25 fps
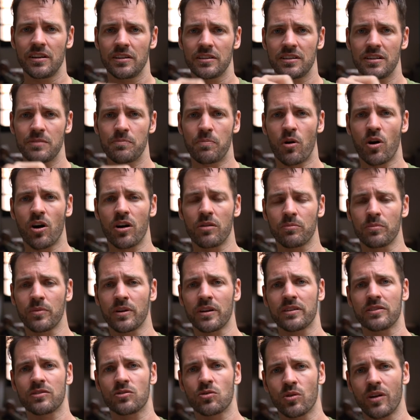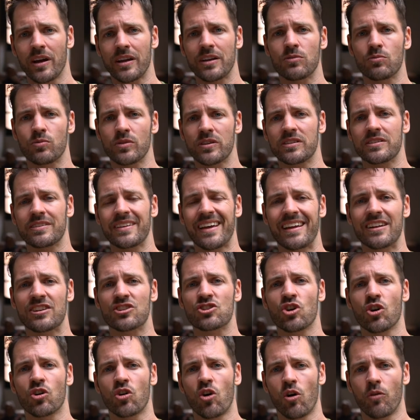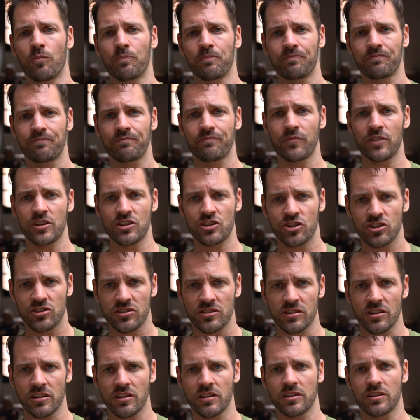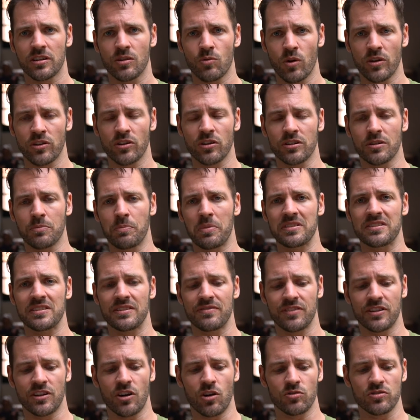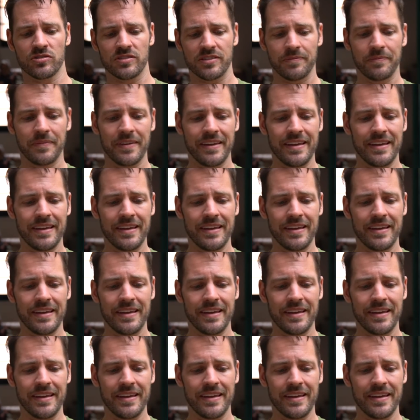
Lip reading: department together with El Chocó, which is the one on the Pacific coast.